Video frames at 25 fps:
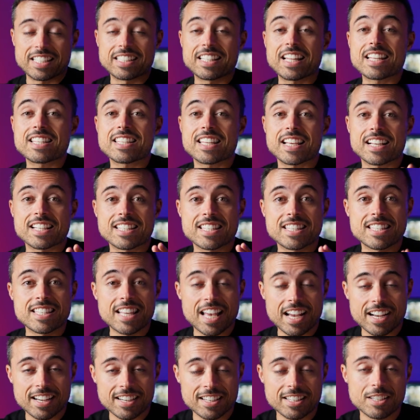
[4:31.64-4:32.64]
and that's
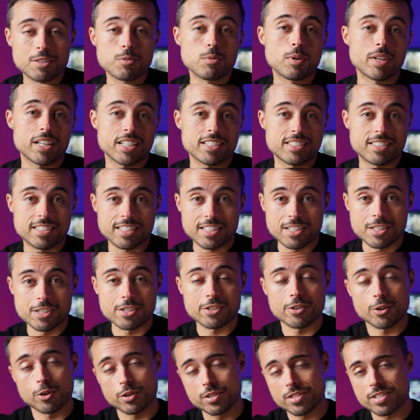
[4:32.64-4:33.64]
exactly what I
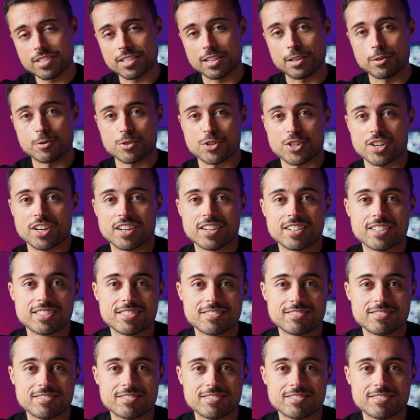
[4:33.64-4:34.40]
teach on Skillshare.